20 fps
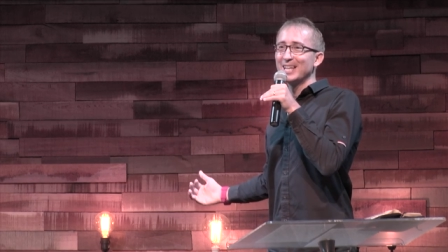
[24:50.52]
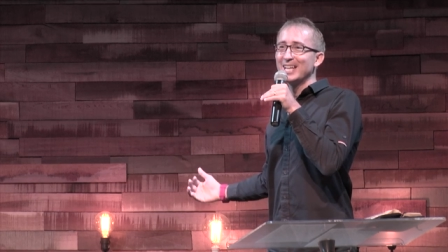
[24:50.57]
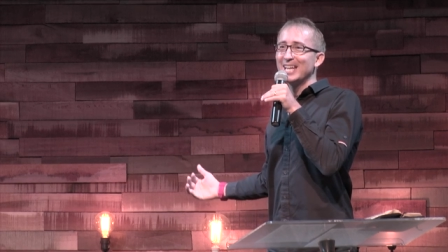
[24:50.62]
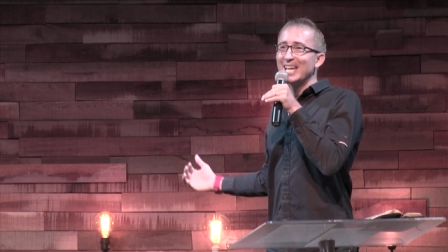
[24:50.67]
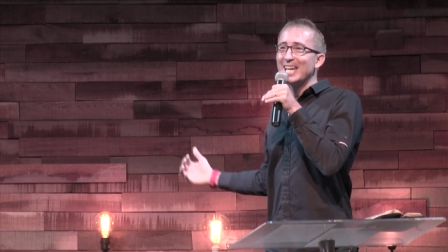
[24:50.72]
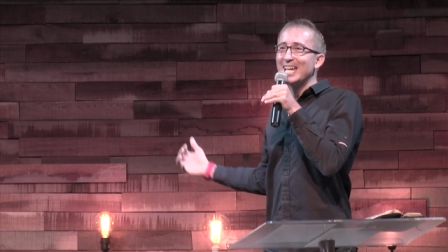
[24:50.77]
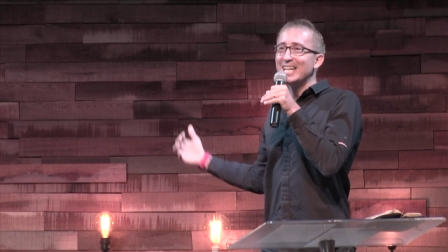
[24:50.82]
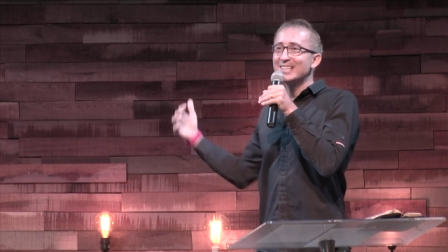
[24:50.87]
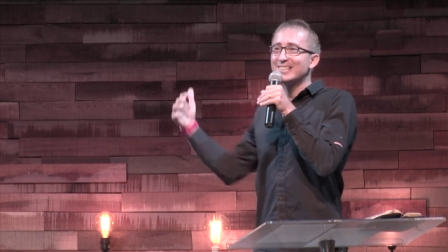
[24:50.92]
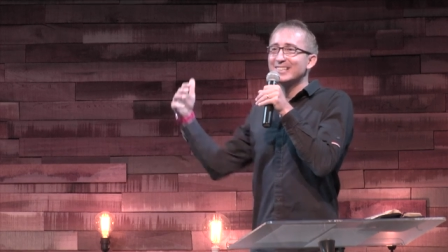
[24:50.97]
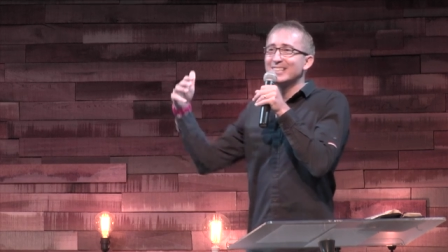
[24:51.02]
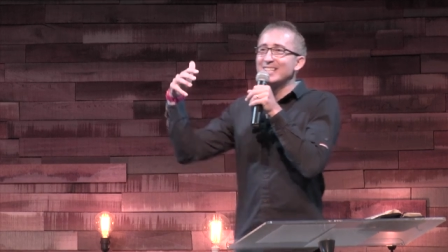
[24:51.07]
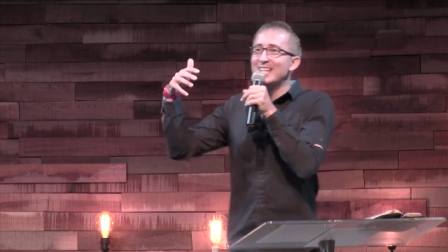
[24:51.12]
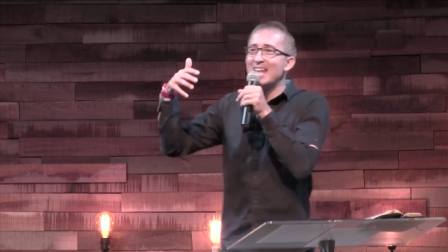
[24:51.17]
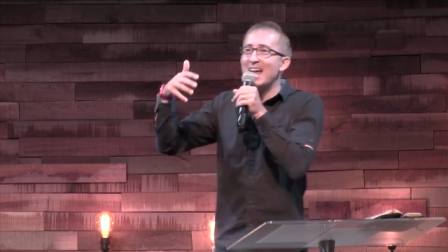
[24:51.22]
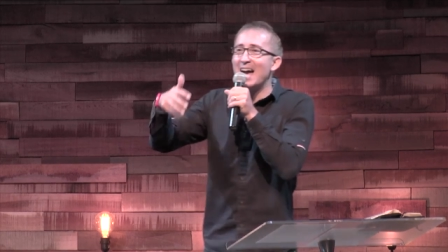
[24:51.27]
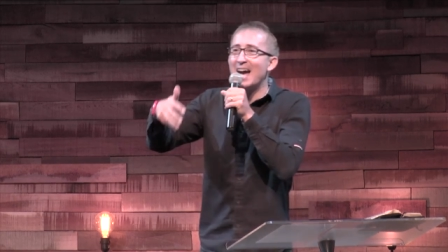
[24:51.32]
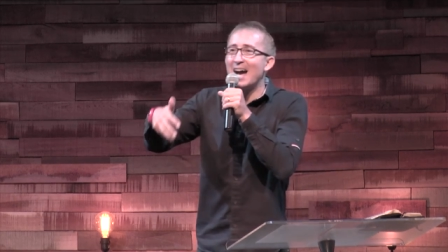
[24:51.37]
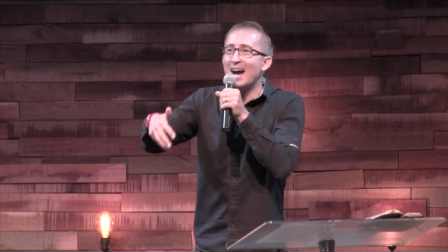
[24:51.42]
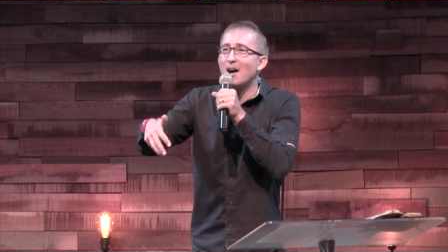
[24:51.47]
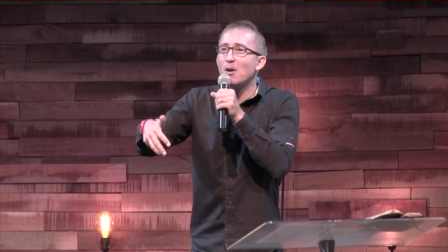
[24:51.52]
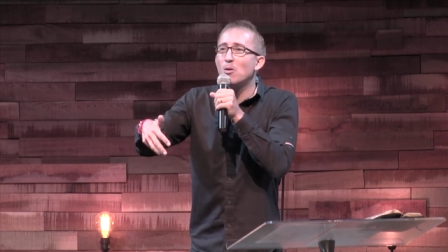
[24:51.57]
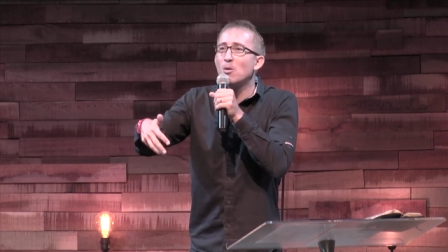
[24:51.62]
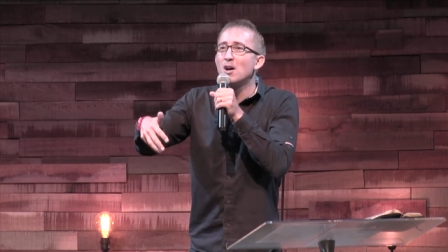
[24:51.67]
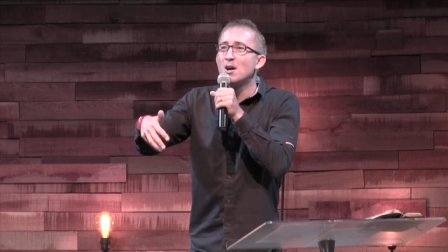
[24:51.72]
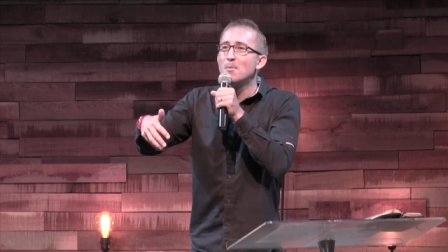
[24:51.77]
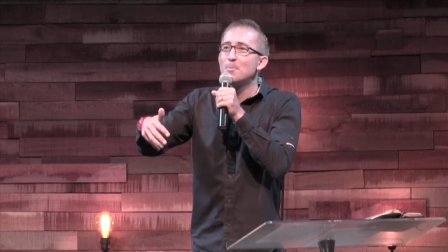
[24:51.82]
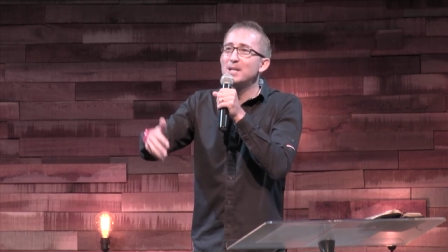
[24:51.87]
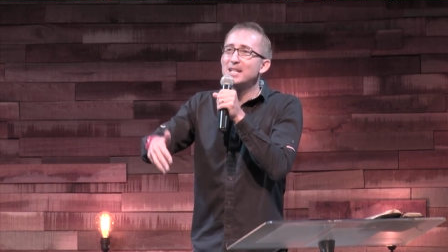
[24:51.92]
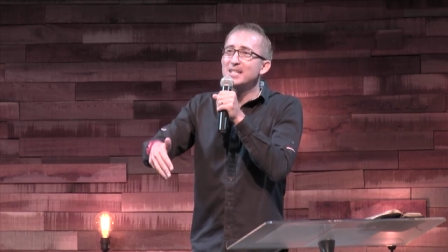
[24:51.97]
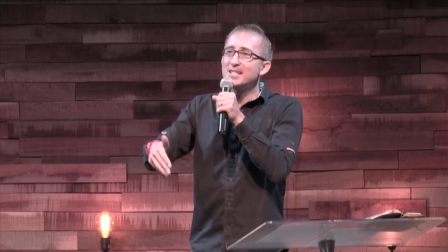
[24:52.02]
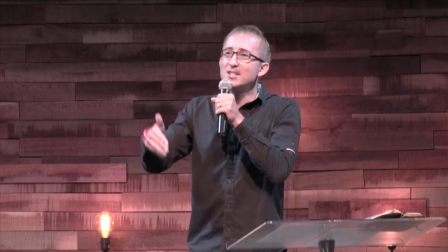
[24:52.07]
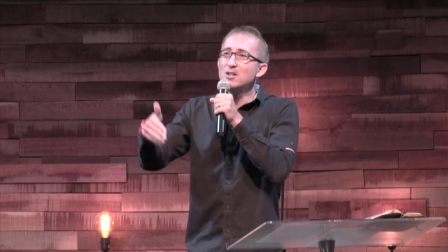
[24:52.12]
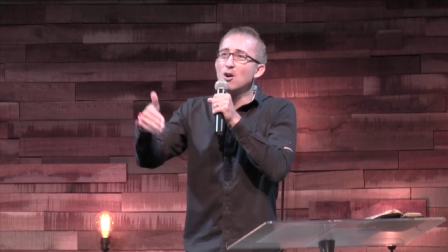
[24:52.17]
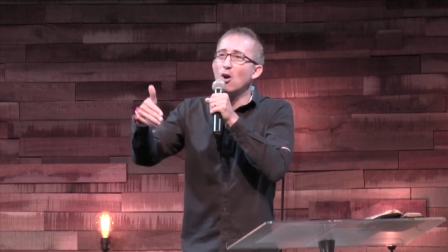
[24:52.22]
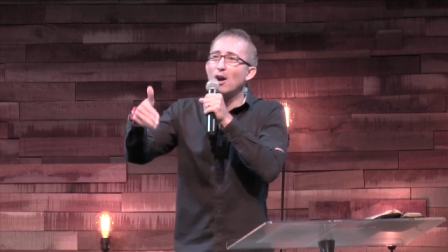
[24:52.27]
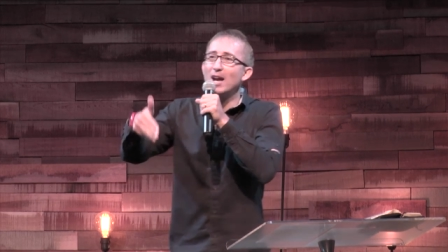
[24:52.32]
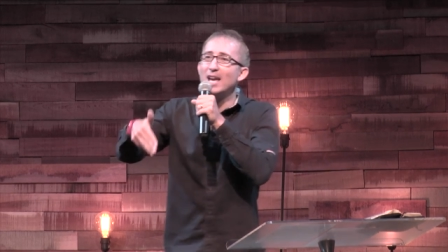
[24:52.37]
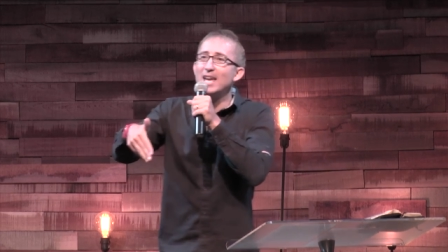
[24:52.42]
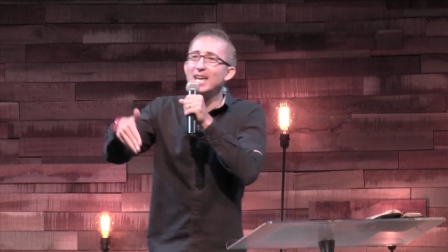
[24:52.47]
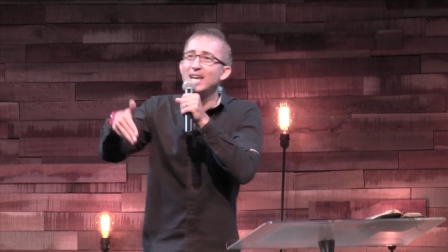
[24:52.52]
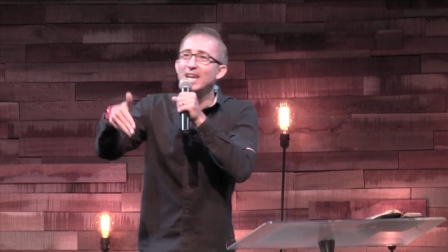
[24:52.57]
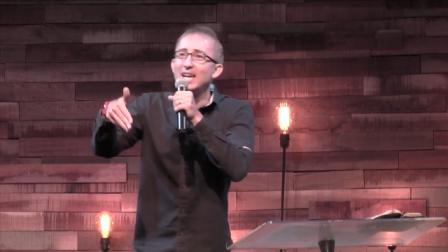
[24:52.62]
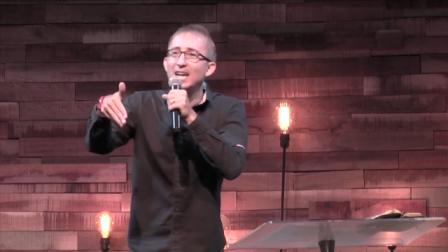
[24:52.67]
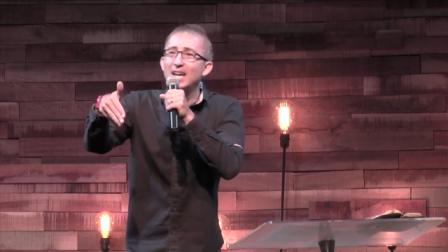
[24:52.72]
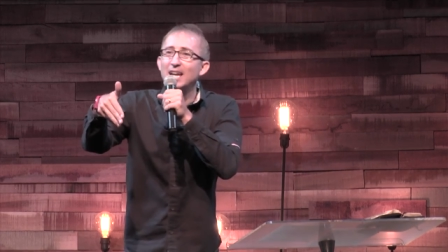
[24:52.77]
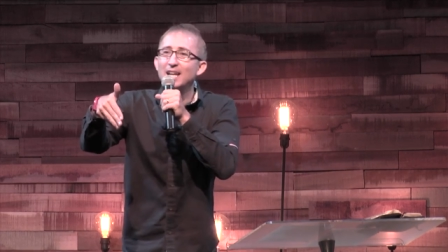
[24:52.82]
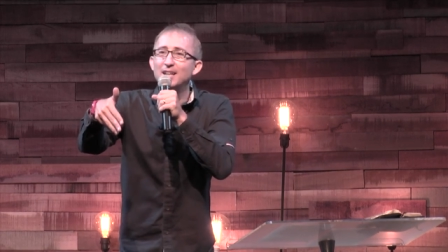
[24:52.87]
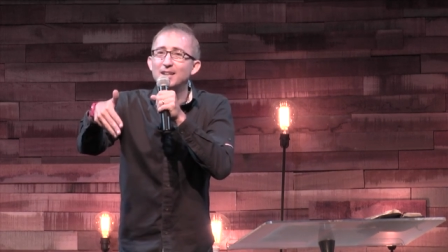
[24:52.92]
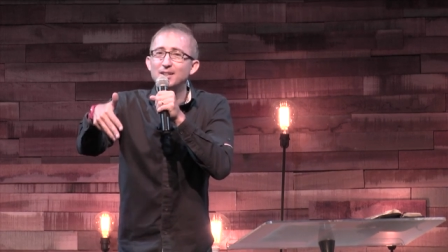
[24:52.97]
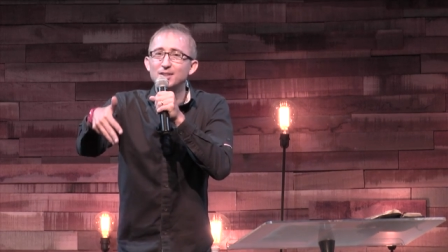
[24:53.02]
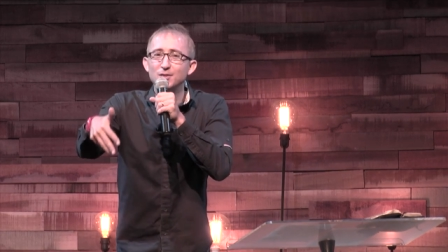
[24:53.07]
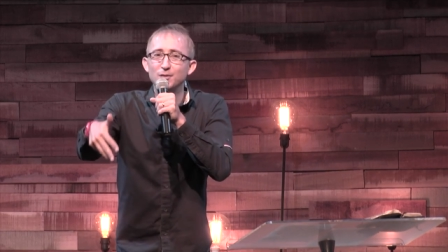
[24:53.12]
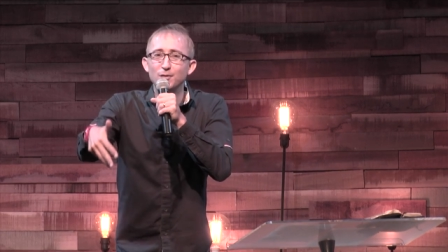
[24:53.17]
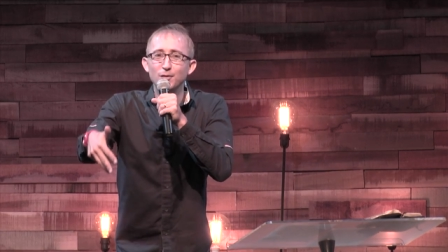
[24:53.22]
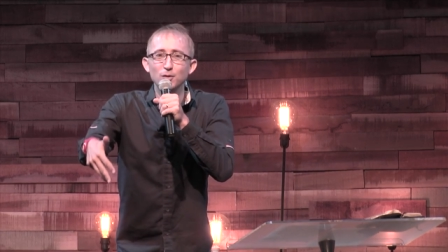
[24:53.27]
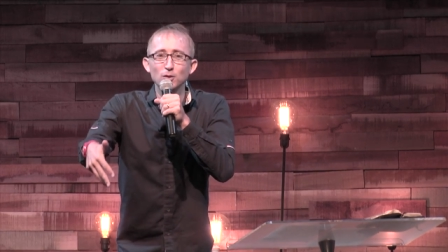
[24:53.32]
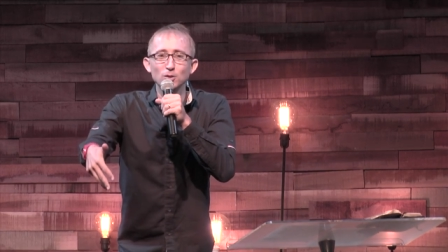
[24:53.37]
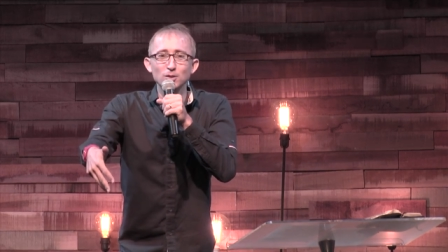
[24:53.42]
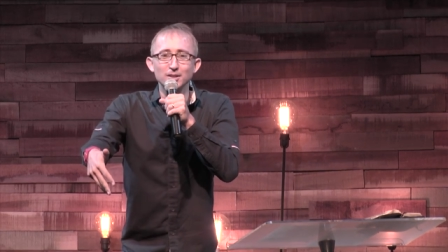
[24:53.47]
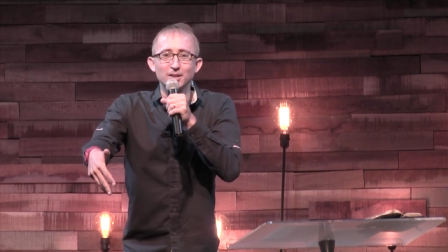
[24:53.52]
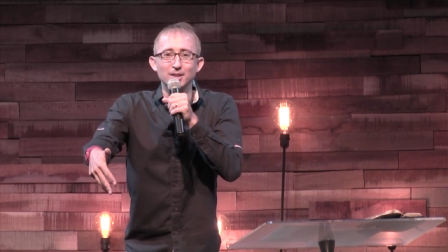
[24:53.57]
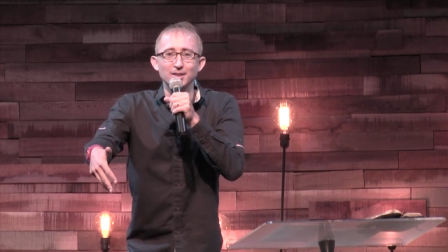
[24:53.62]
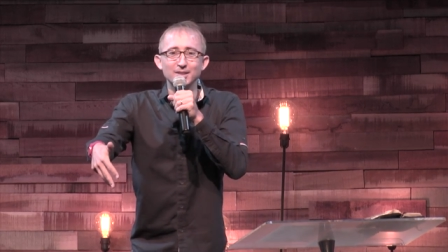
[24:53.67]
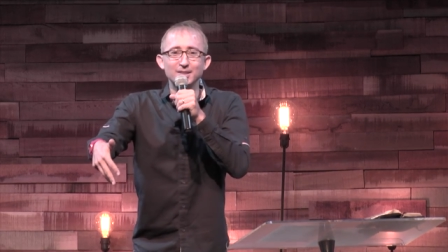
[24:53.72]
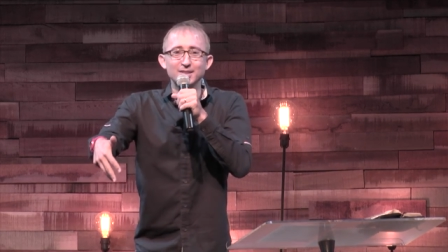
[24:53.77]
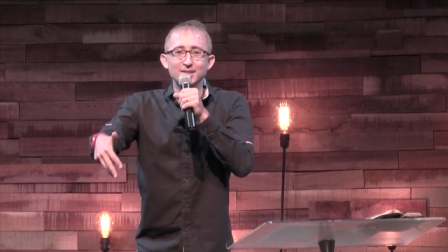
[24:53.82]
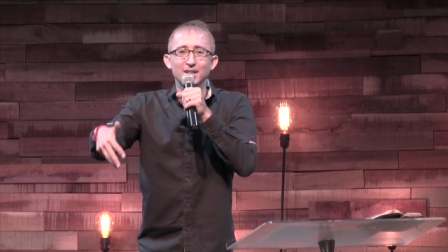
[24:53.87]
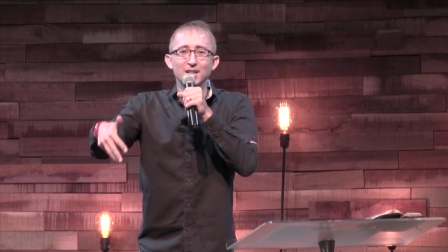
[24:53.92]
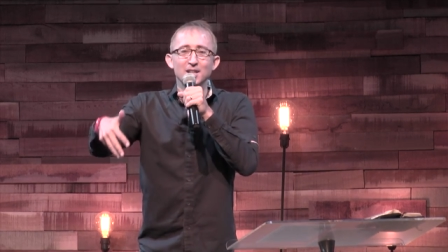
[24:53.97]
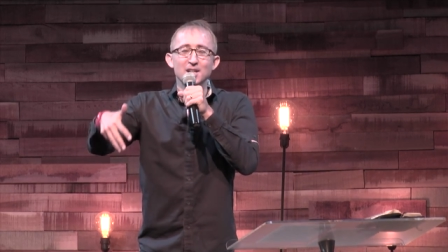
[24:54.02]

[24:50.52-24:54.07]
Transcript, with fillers: It's now, but it's not here in its fullness